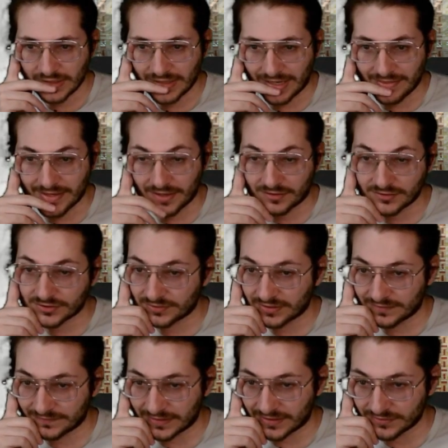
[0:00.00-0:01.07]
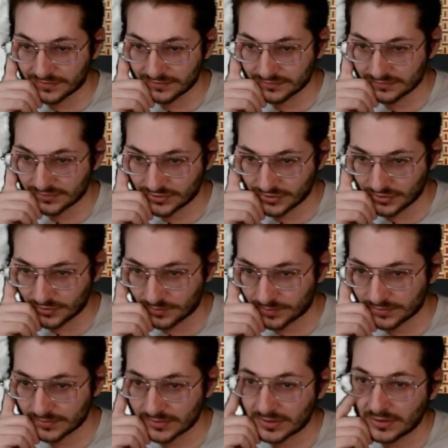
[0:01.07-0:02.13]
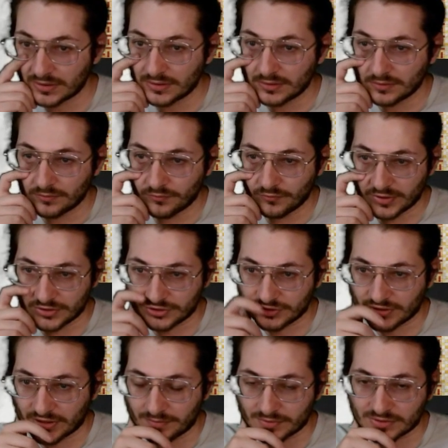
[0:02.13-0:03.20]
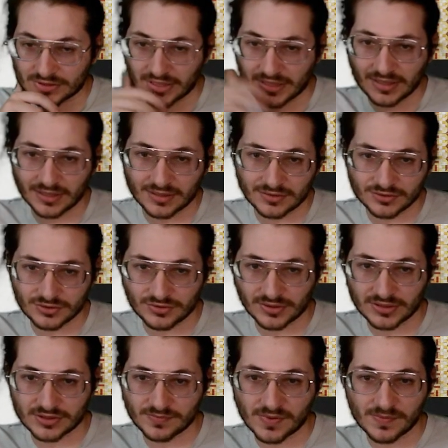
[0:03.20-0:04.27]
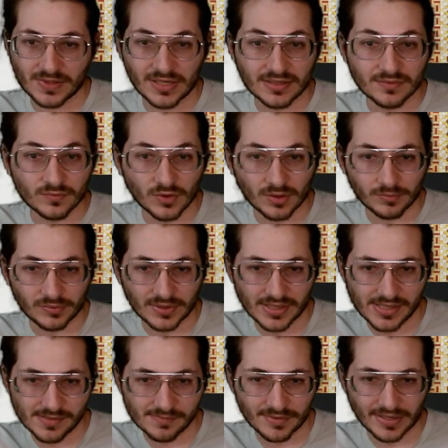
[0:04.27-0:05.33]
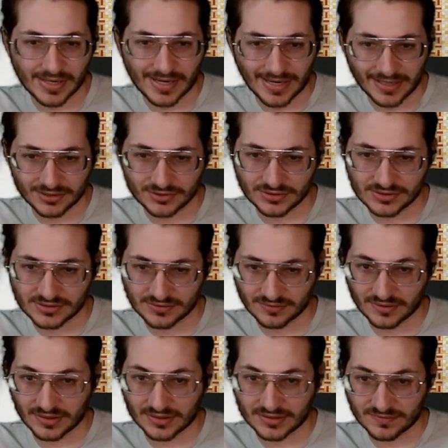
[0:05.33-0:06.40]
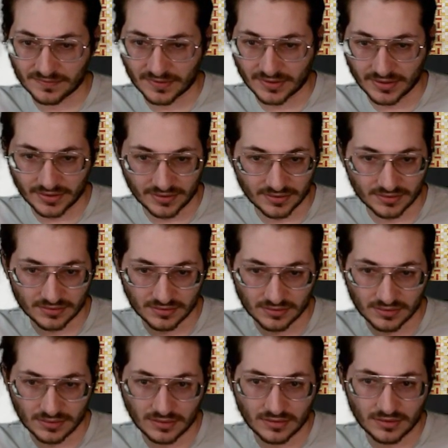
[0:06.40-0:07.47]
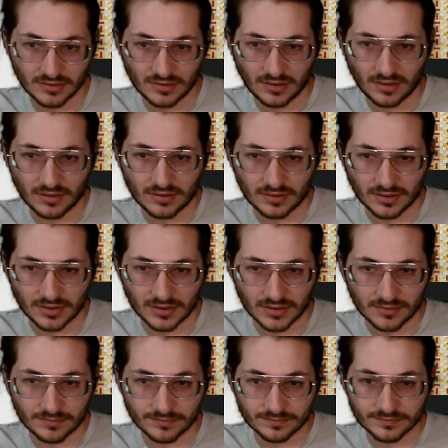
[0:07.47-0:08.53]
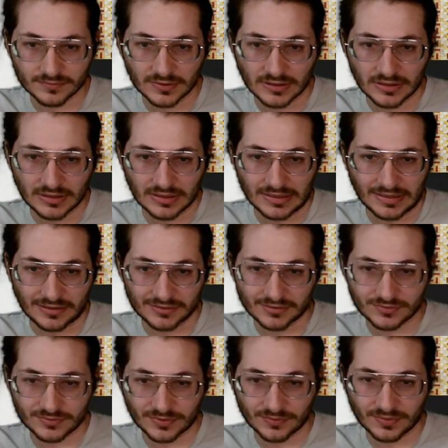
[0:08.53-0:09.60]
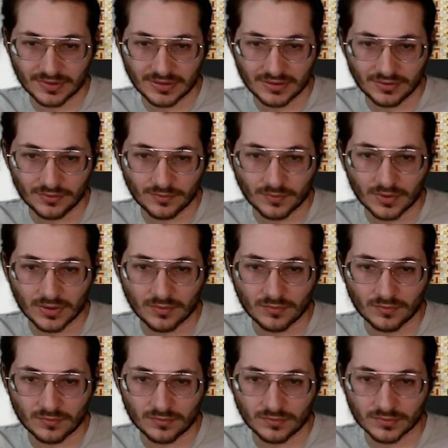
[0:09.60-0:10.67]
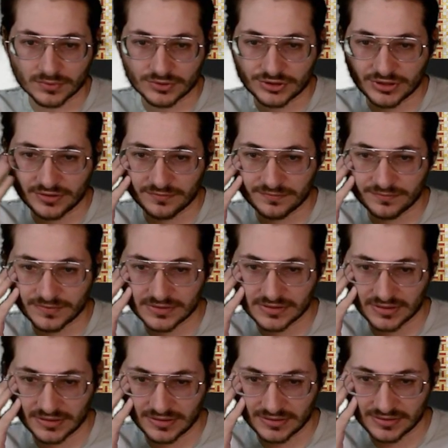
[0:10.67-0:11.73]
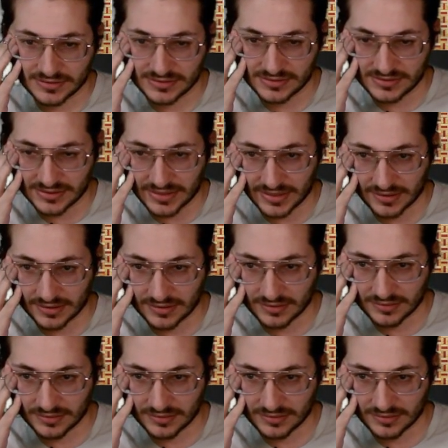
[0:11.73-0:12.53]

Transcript: and they also left out Snoop, which they were saying it constricts. Maybe they didn't want to play it, but I actually still think it's very good. I also don't think you want War Chiefs in this deck.